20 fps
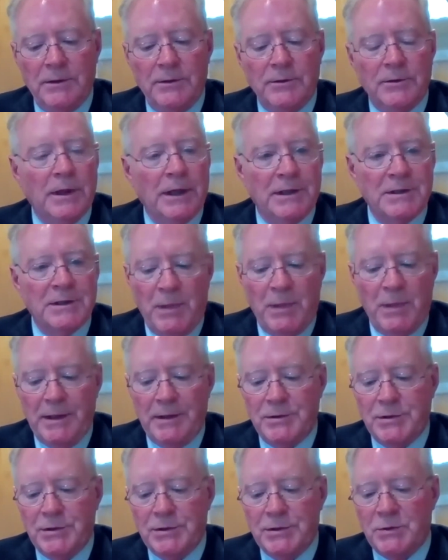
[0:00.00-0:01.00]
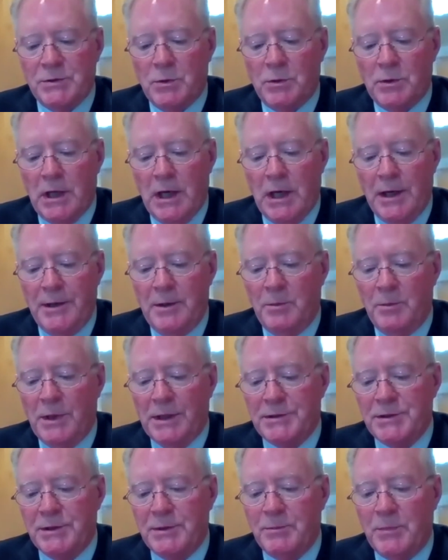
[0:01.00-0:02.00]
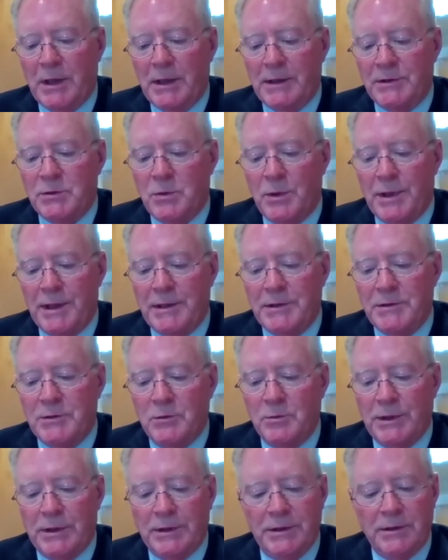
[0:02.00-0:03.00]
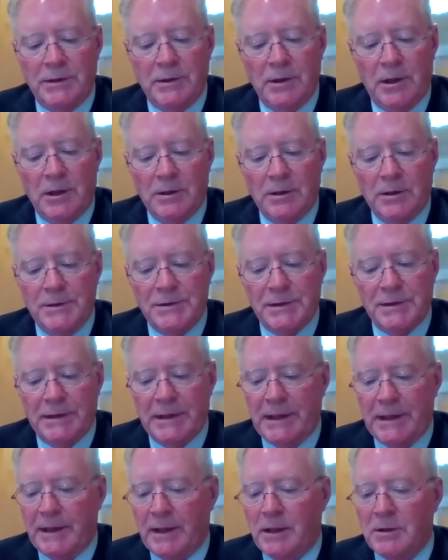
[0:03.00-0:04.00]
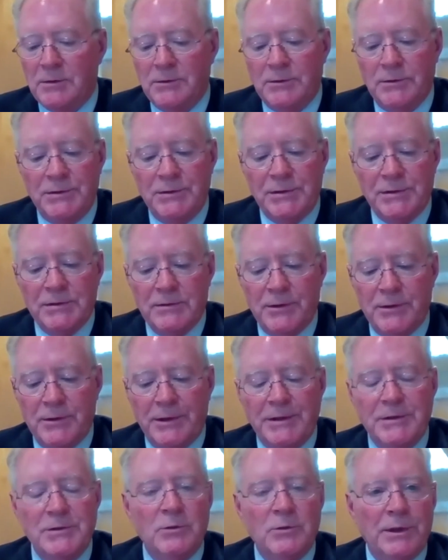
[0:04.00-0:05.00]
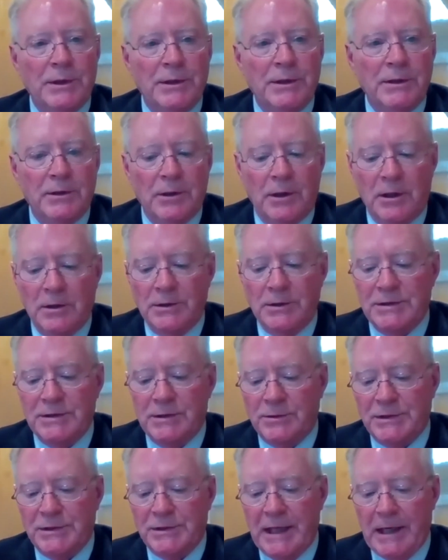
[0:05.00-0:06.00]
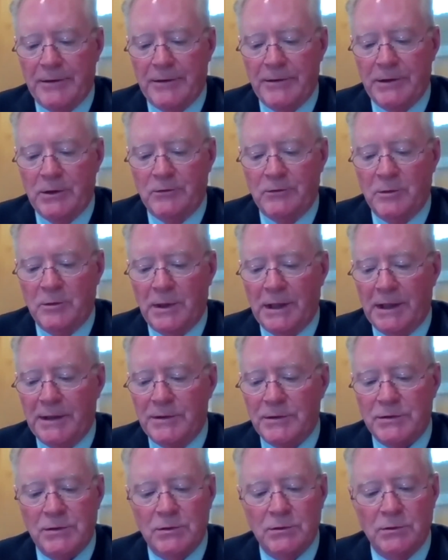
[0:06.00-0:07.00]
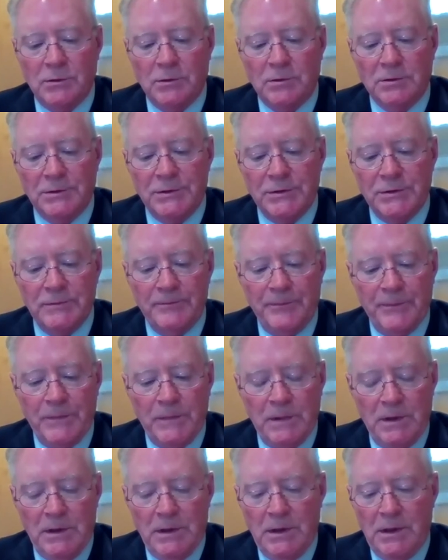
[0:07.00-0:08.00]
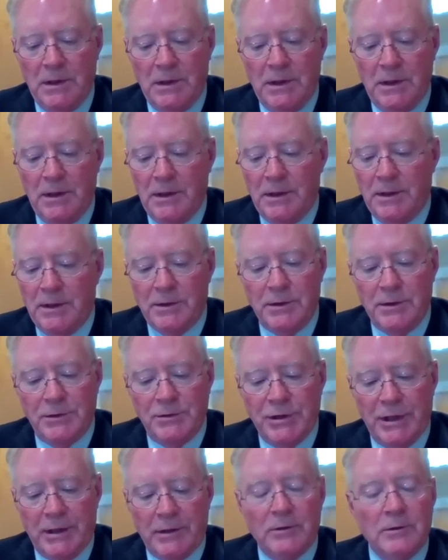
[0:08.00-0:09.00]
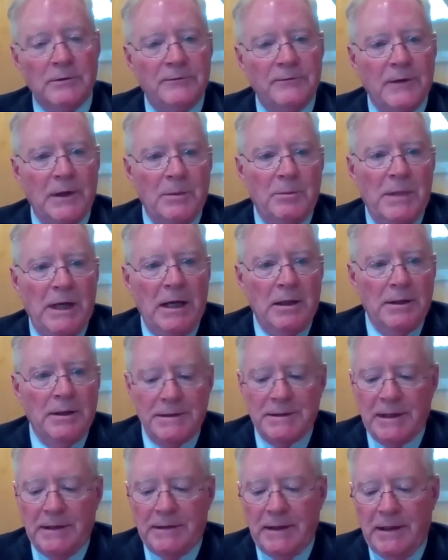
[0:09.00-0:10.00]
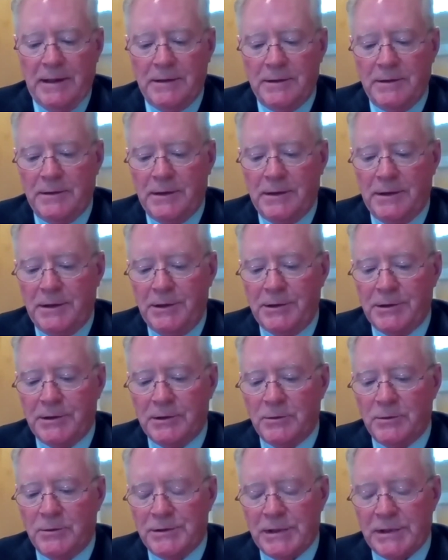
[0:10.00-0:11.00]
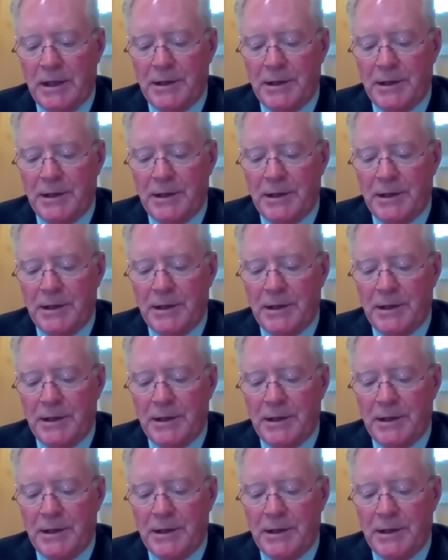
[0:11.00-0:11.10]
Your expenditures were under budget by $22 million, and that includes $32 million that was carried over by the schools. Your general fund balance at the end of the year was